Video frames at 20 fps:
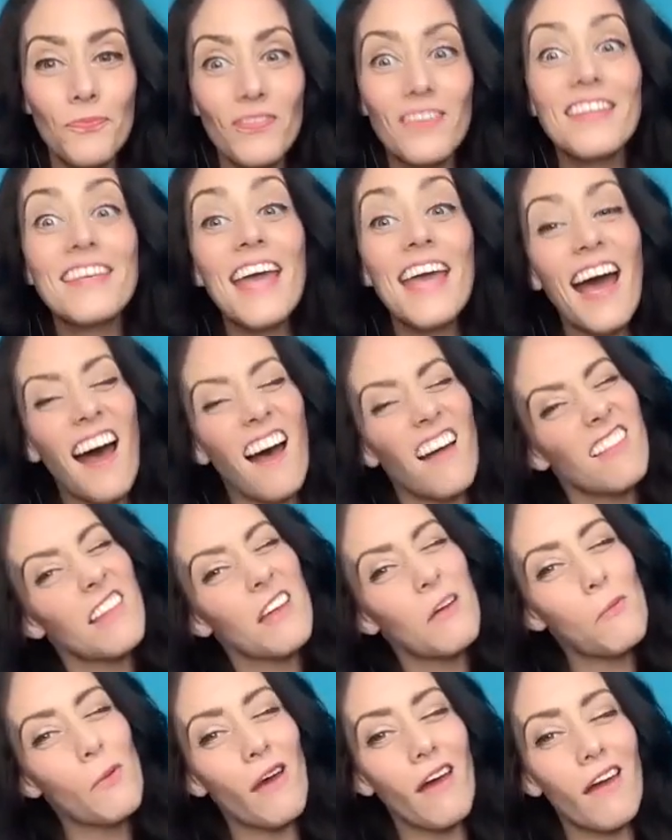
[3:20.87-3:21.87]
Yeah. yeah, a
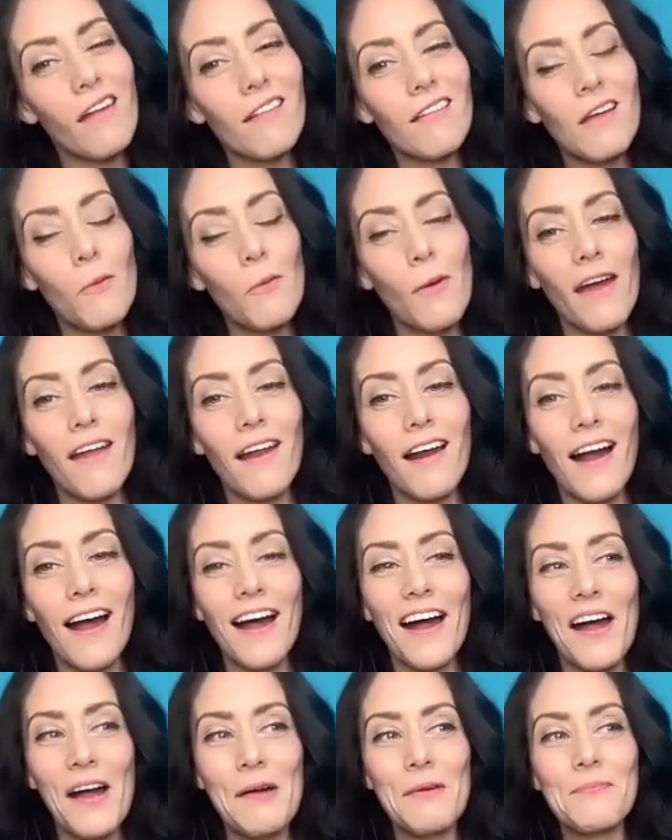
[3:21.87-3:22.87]
little bit, a little bit.
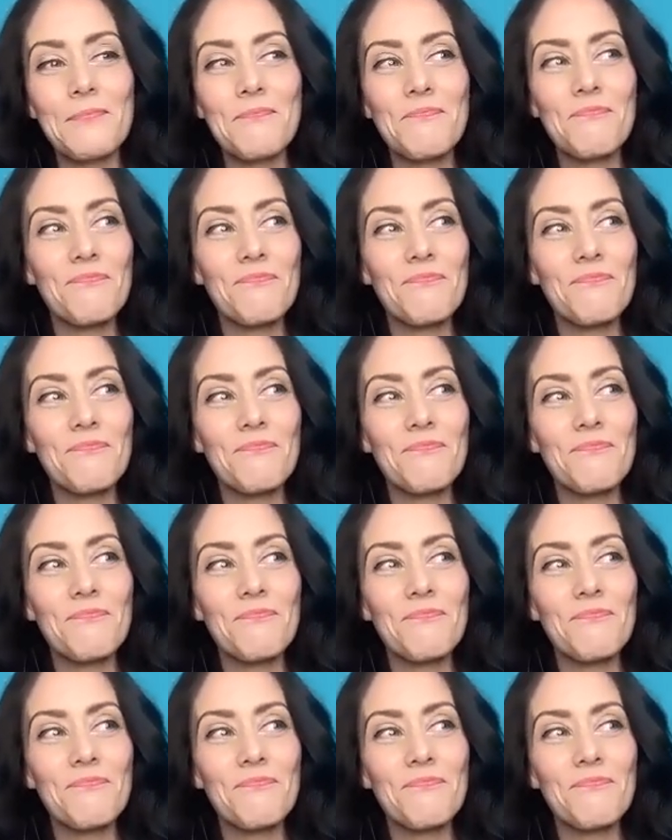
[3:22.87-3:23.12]
Um,